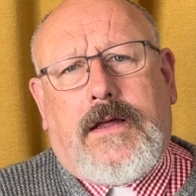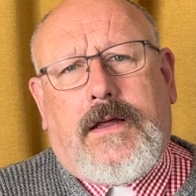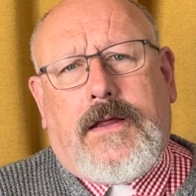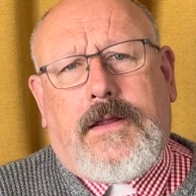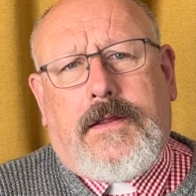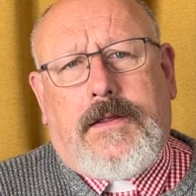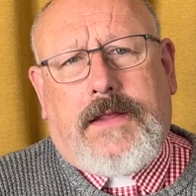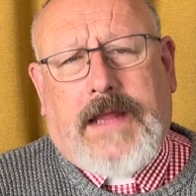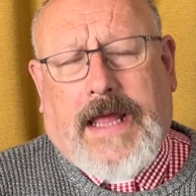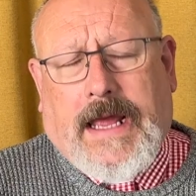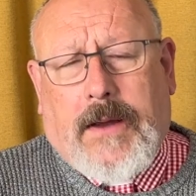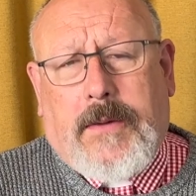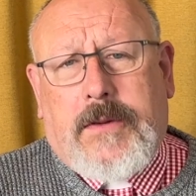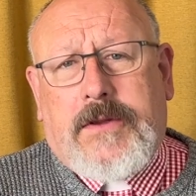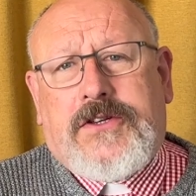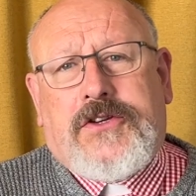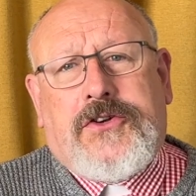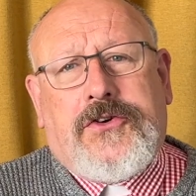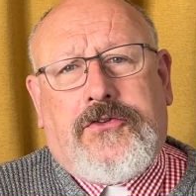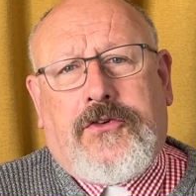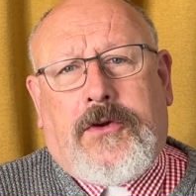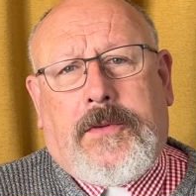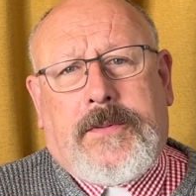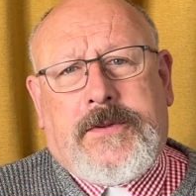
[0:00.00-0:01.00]
Now is
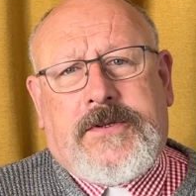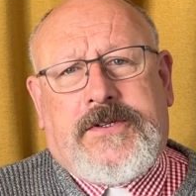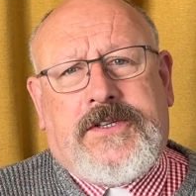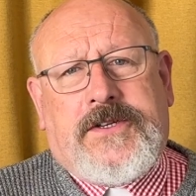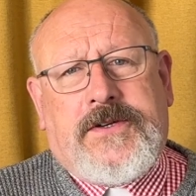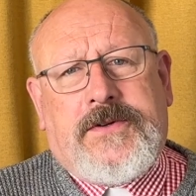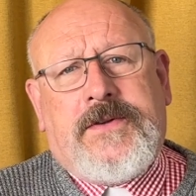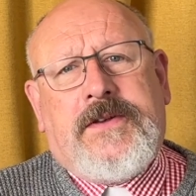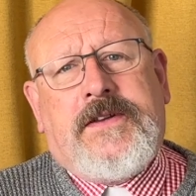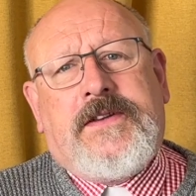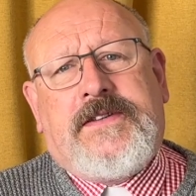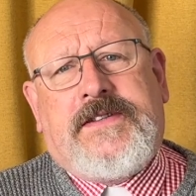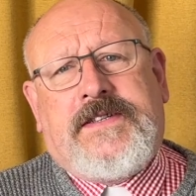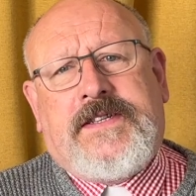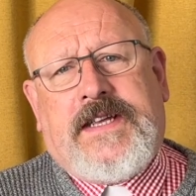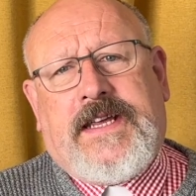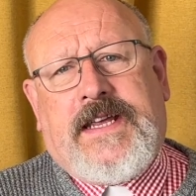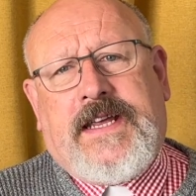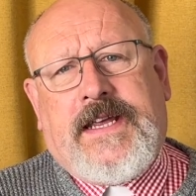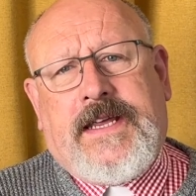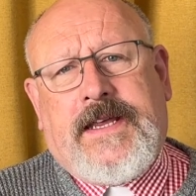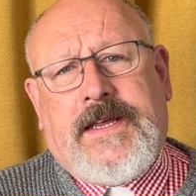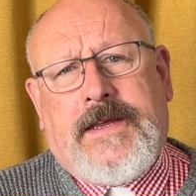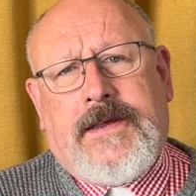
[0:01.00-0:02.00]
your
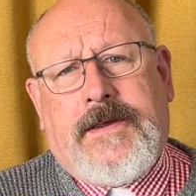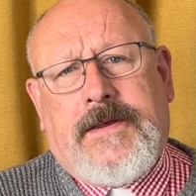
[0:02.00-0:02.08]
opportunity.